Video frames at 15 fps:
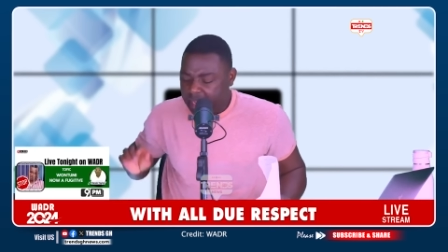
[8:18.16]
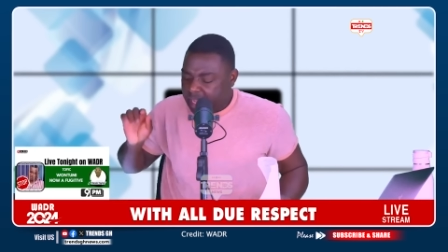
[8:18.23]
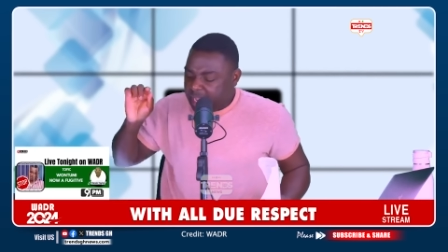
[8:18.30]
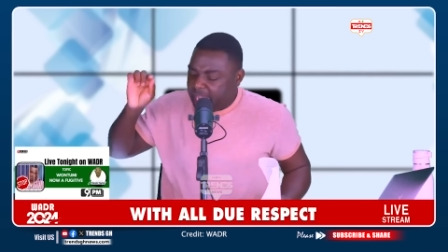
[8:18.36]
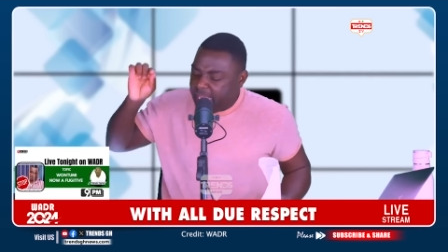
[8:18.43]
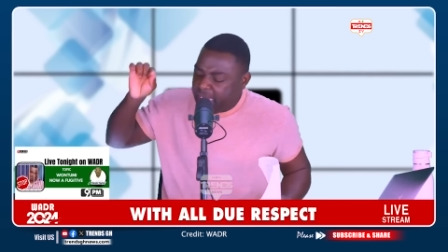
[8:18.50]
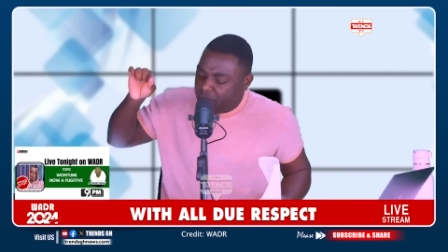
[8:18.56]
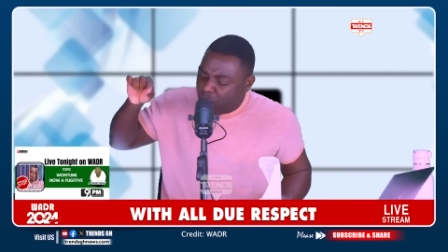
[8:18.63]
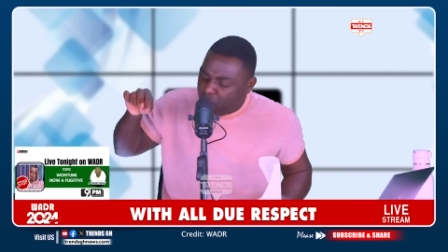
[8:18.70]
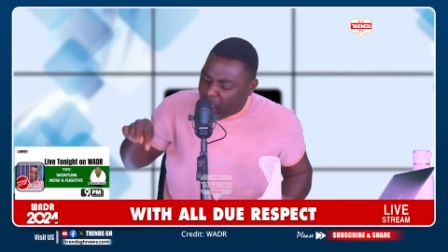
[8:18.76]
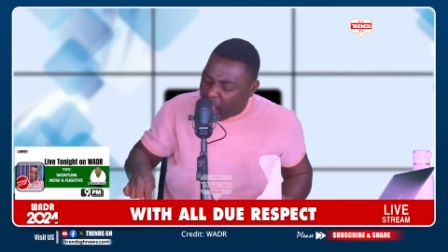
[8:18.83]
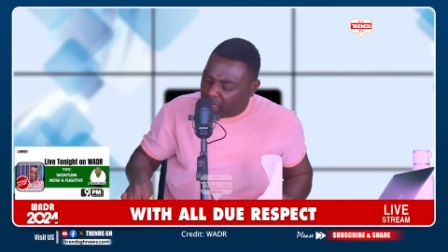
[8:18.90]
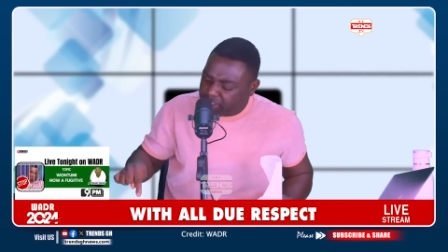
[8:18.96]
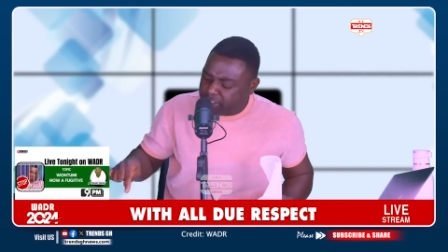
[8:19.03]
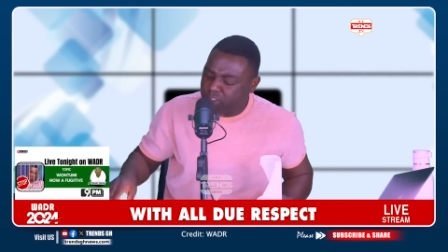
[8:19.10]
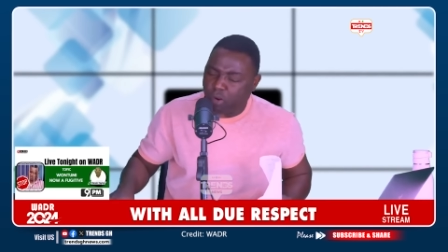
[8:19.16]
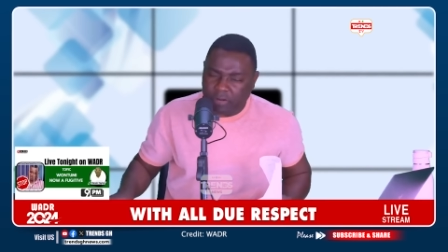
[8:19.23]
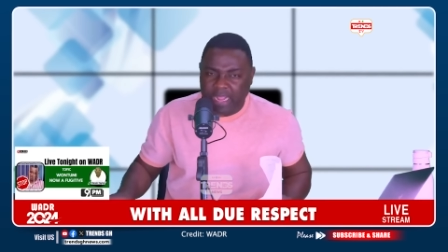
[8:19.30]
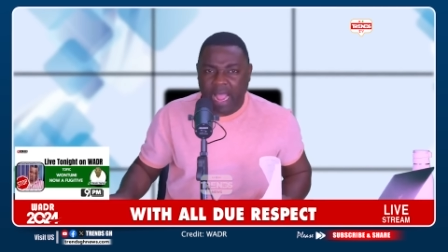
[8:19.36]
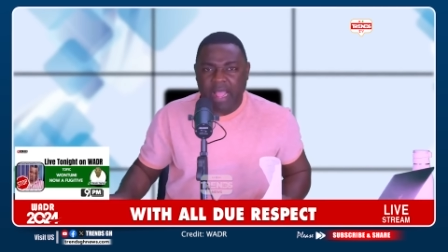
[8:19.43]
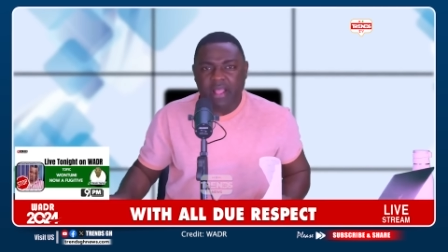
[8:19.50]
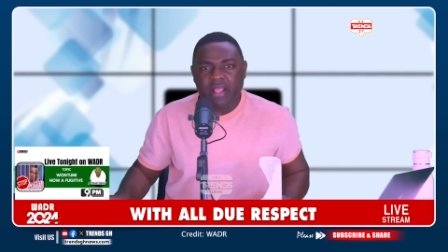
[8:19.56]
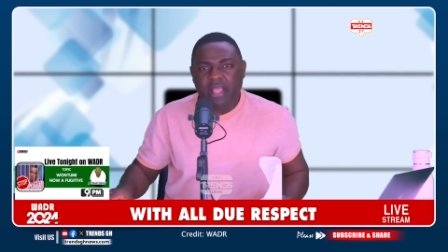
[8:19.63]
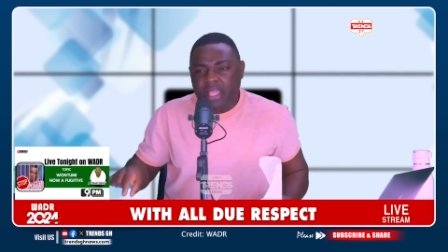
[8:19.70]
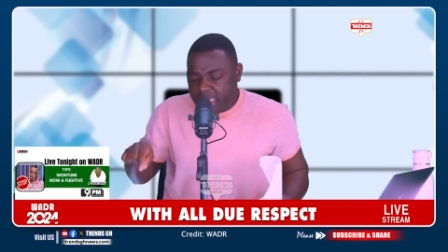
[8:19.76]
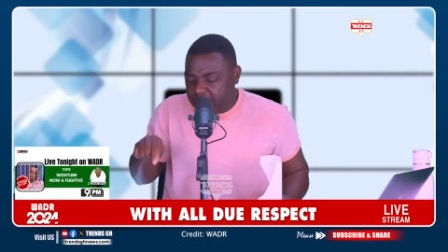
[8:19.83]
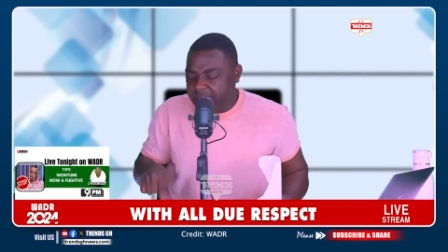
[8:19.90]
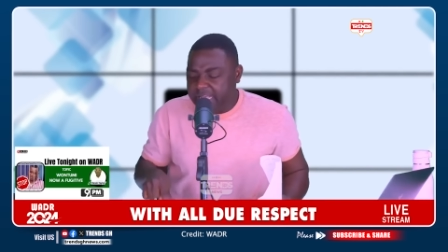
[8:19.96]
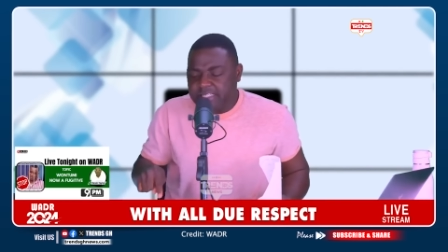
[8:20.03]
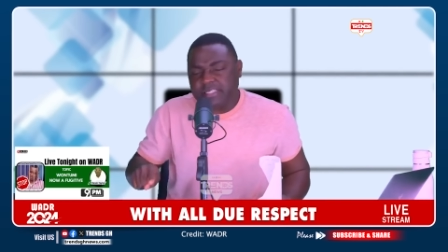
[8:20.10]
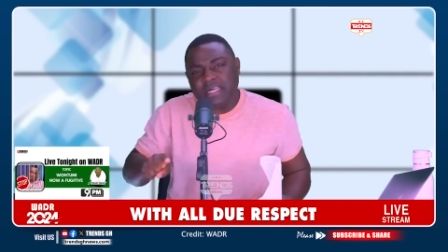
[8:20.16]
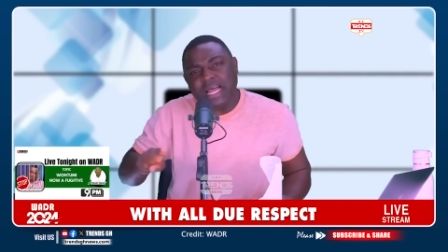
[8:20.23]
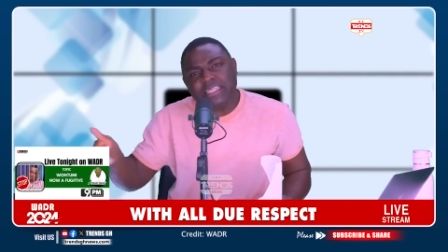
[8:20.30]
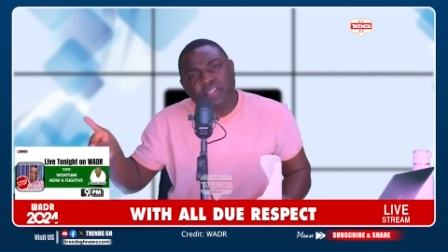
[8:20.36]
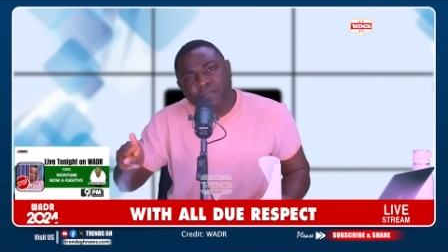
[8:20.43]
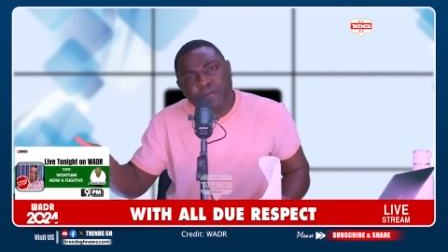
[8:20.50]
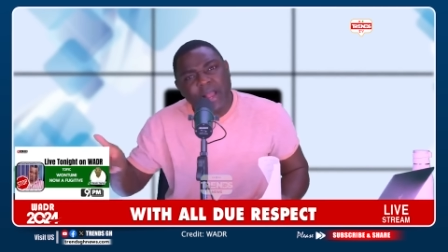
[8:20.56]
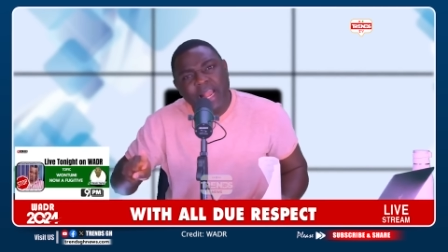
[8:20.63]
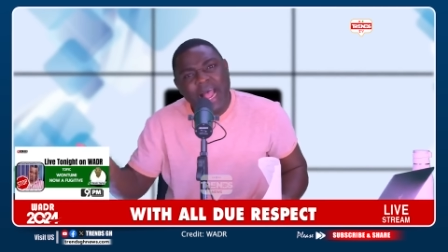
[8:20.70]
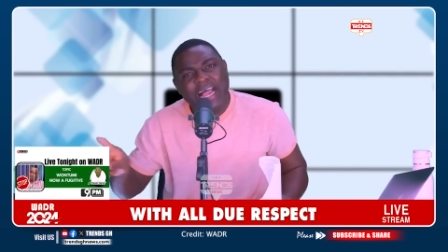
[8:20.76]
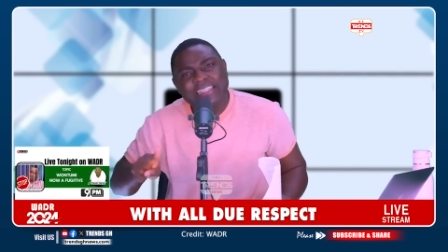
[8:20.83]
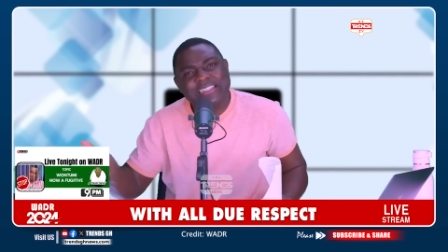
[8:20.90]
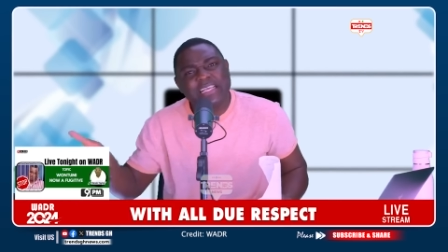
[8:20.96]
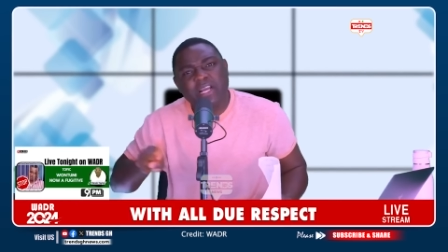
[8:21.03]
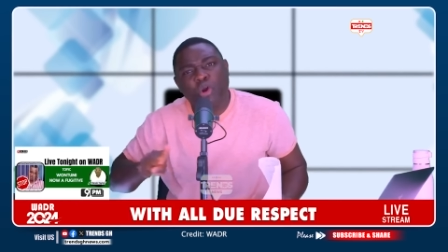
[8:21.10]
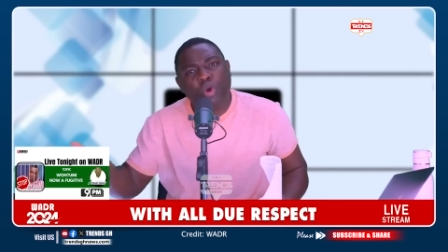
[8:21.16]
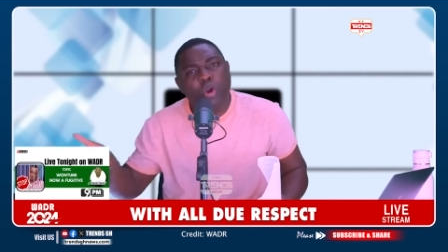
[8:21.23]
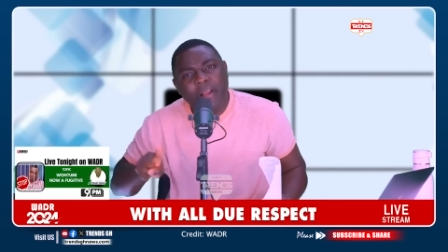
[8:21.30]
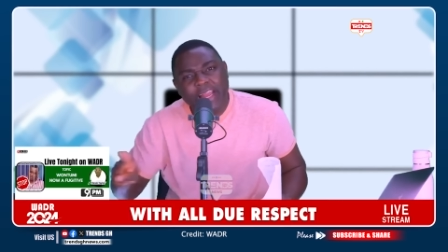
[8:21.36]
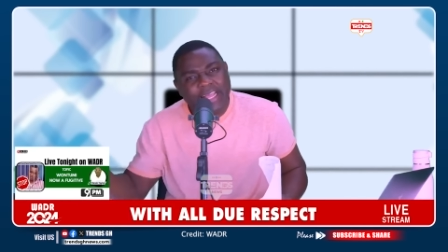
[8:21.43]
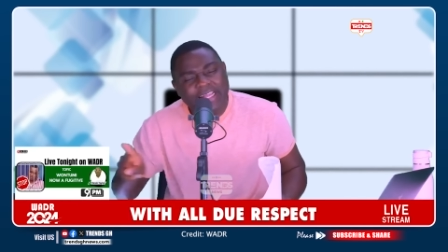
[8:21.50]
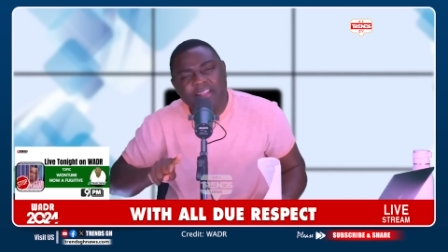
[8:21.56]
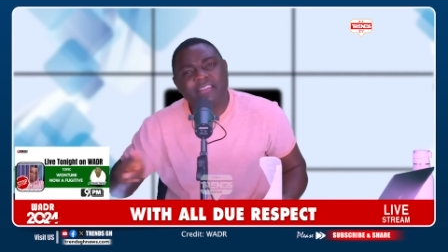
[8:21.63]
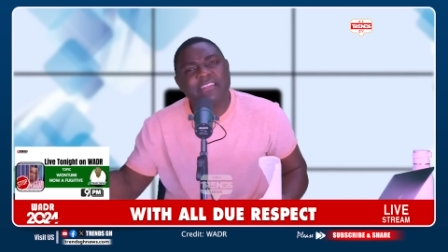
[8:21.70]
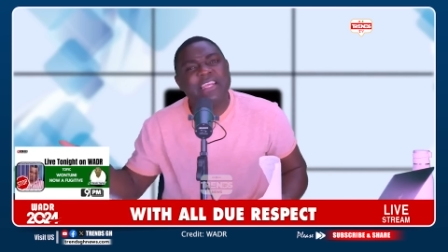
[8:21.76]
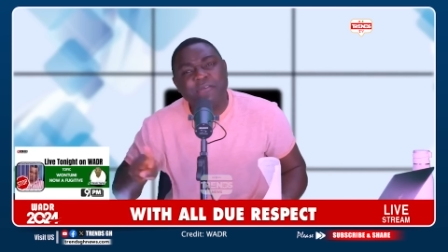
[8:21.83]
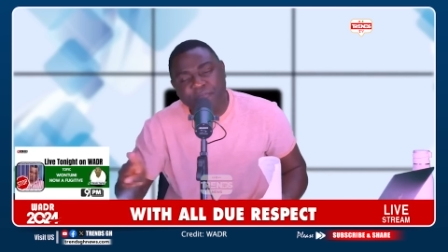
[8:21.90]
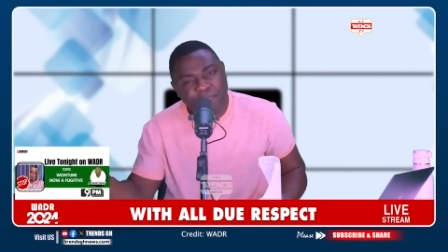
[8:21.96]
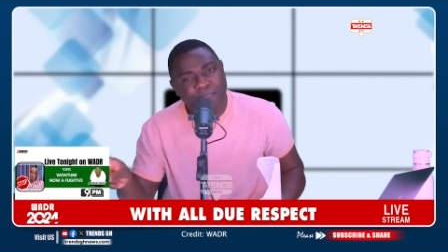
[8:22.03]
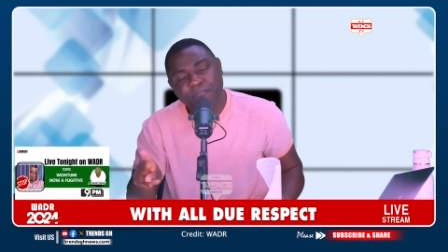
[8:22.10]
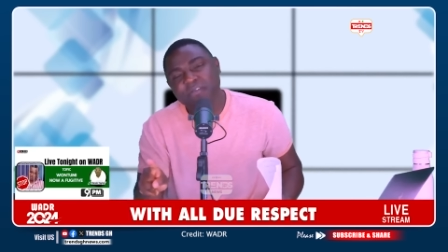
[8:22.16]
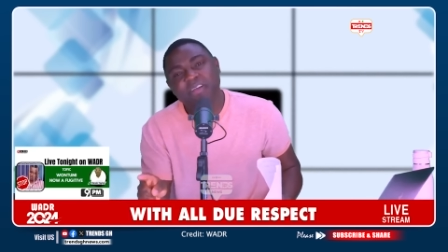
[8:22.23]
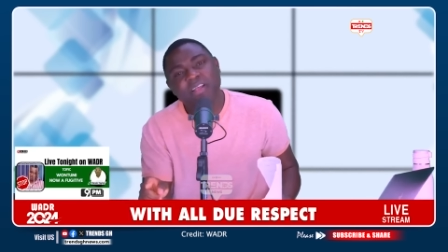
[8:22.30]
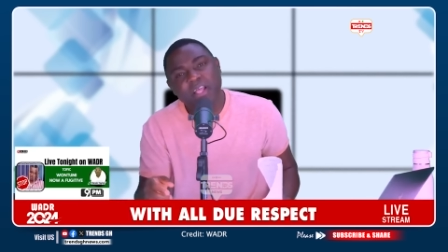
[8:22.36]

In world soccer, he is classified as a chronic thief.